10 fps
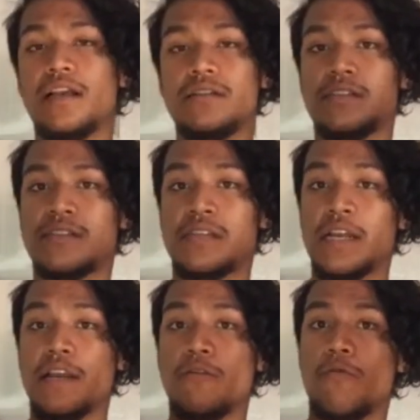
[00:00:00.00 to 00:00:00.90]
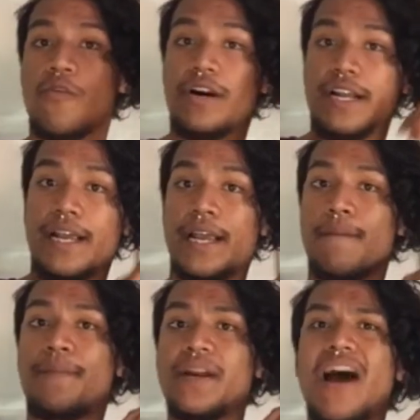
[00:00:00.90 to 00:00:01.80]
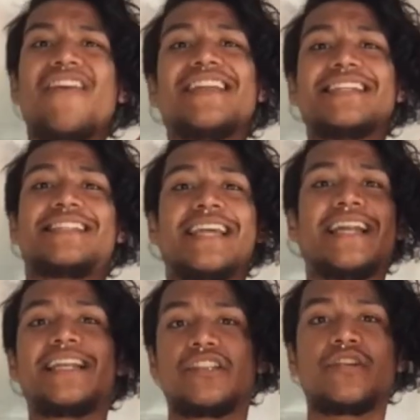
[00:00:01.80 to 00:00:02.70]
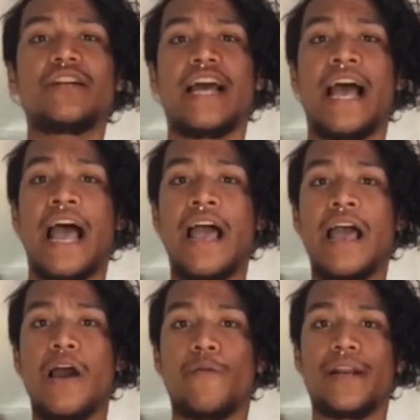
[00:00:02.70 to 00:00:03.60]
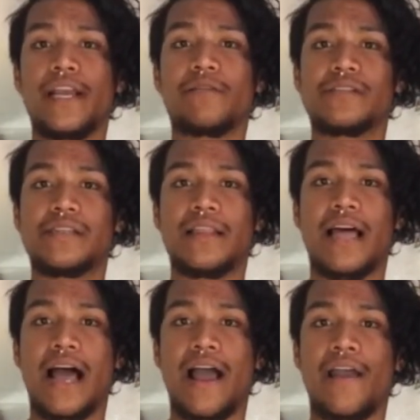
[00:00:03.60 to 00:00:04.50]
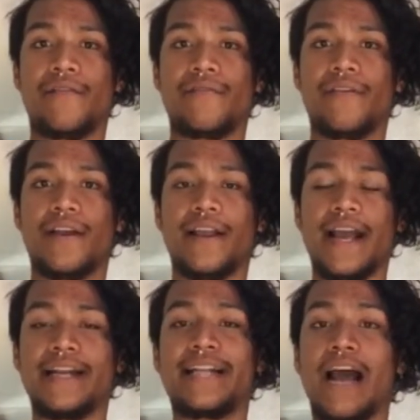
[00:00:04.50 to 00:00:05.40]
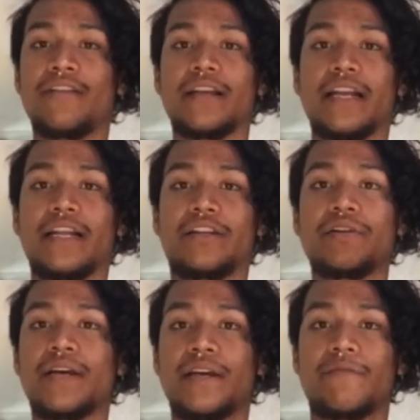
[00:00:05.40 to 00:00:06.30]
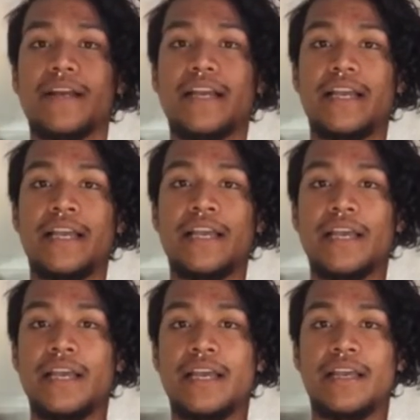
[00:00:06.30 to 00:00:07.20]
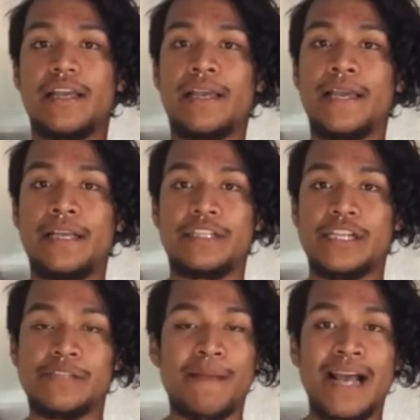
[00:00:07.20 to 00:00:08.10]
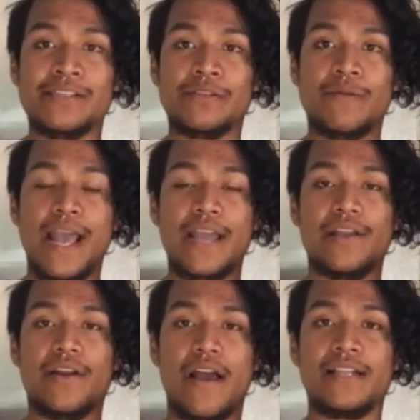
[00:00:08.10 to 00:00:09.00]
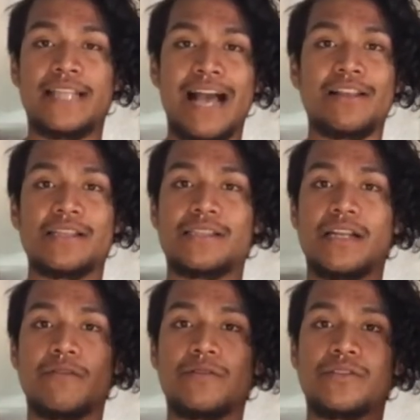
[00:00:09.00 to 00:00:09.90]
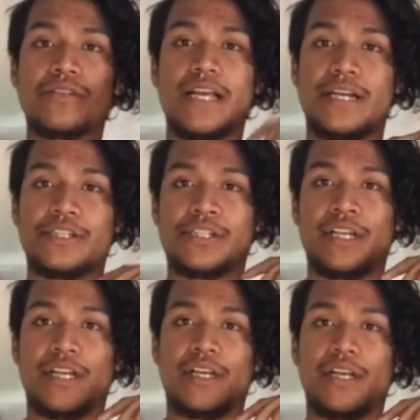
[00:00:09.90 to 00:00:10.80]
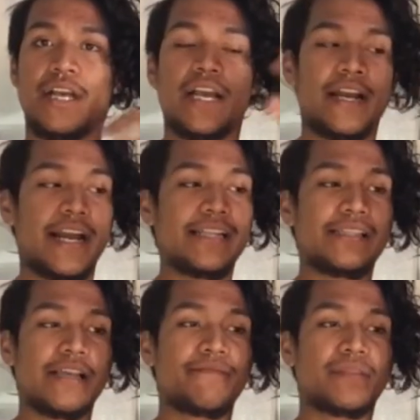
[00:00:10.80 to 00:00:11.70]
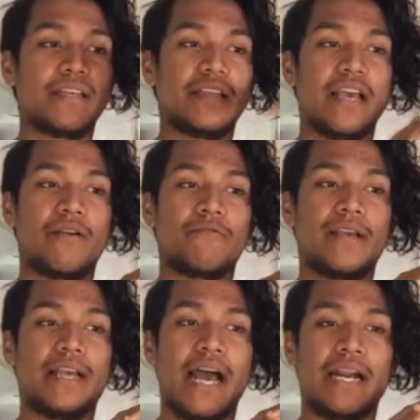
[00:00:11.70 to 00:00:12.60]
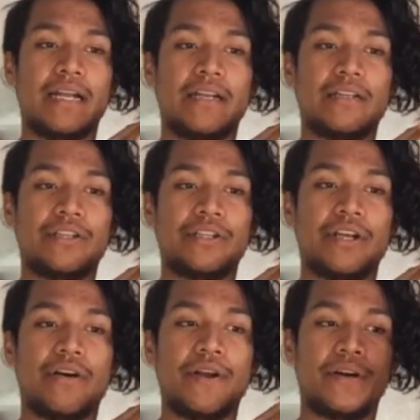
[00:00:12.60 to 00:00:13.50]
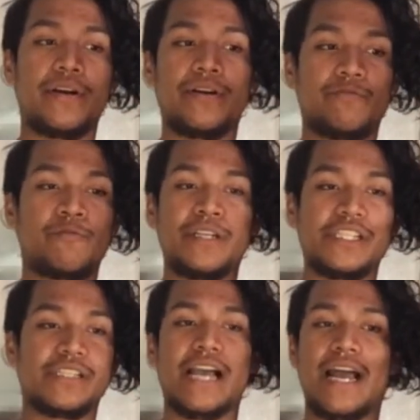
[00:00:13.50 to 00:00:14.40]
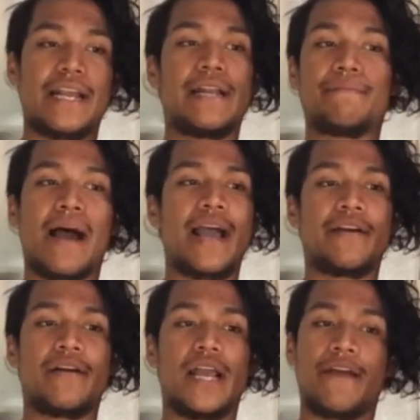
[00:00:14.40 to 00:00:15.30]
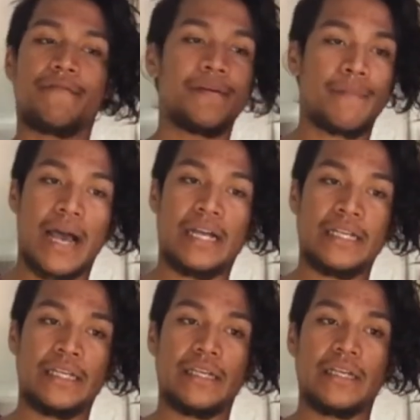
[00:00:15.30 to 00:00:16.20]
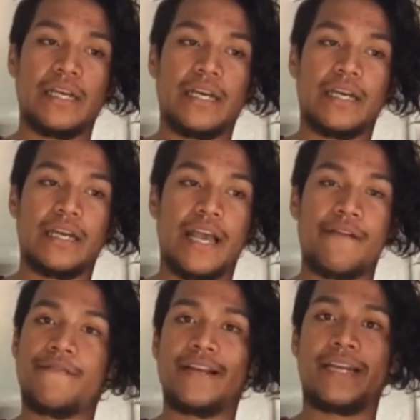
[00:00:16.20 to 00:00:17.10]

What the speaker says: the city awarding him. But no, they didn't do that when he was alive. And I doubt they're going to do it when he just passed away, you know? I doubt the city will do that shit. And that's something that we gotta, you know, we just gotta admire everybody every